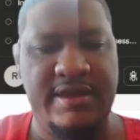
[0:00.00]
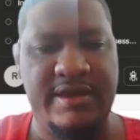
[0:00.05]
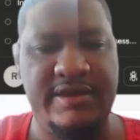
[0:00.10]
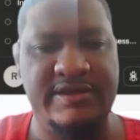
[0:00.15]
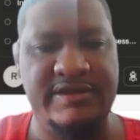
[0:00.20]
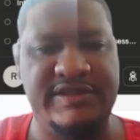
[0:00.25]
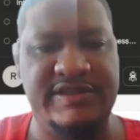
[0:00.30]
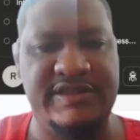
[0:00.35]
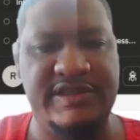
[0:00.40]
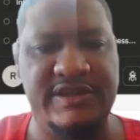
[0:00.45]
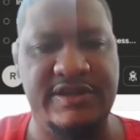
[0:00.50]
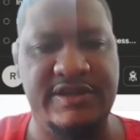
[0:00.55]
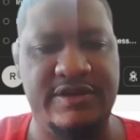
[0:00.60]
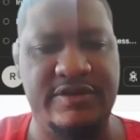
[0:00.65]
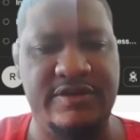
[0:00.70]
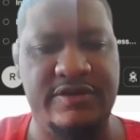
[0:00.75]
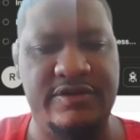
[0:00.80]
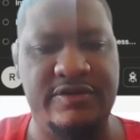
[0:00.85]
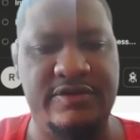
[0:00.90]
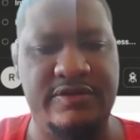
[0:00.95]

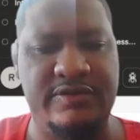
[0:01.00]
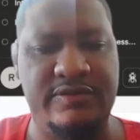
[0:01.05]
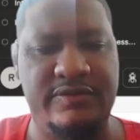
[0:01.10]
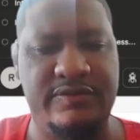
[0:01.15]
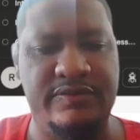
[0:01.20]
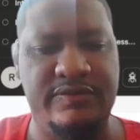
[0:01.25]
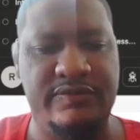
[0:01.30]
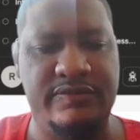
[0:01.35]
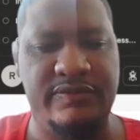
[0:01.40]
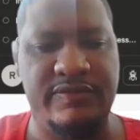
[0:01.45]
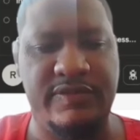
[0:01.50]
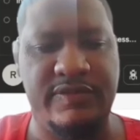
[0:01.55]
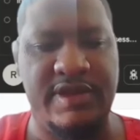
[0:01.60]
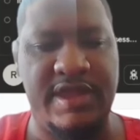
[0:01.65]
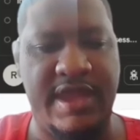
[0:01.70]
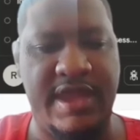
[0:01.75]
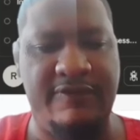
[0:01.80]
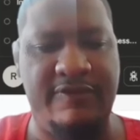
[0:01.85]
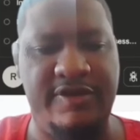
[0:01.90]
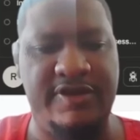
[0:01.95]
until
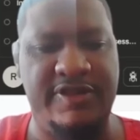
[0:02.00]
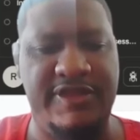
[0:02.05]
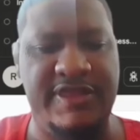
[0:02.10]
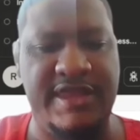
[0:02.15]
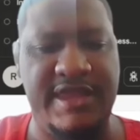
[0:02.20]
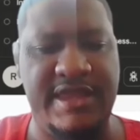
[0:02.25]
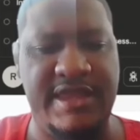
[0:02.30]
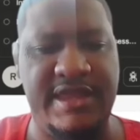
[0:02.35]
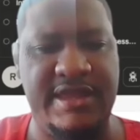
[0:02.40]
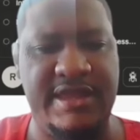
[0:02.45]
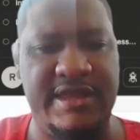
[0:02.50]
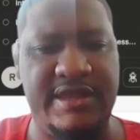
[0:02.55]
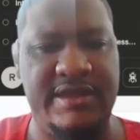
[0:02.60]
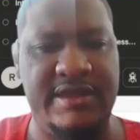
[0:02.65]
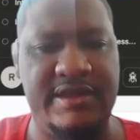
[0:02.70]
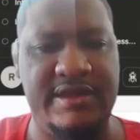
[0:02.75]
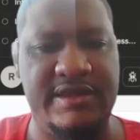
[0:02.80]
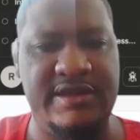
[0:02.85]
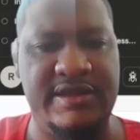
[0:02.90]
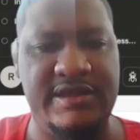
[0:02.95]

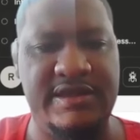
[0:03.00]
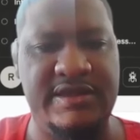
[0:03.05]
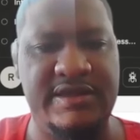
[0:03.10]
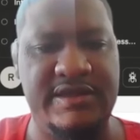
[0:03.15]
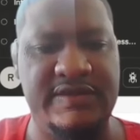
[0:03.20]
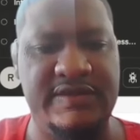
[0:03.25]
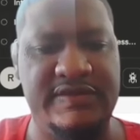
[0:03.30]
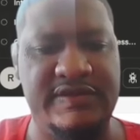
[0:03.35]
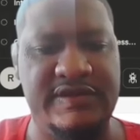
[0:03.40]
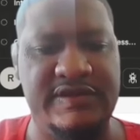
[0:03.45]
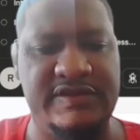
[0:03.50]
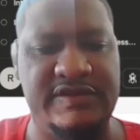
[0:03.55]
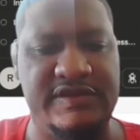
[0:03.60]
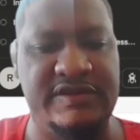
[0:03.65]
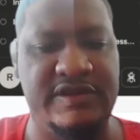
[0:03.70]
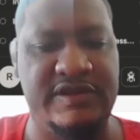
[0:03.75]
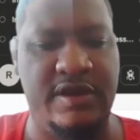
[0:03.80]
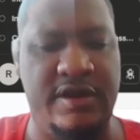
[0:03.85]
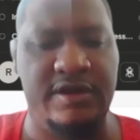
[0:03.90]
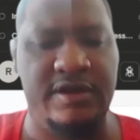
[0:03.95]
everything is
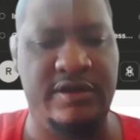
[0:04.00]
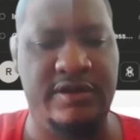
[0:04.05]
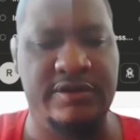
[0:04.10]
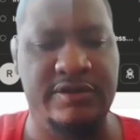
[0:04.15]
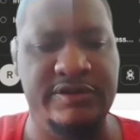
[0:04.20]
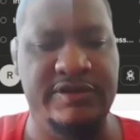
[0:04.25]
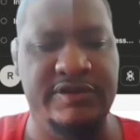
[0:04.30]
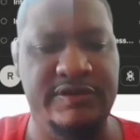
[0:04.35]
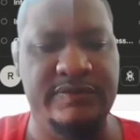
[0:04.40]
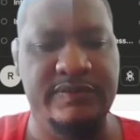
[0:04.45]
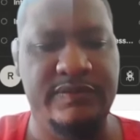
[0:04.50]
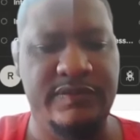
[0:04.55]
installed,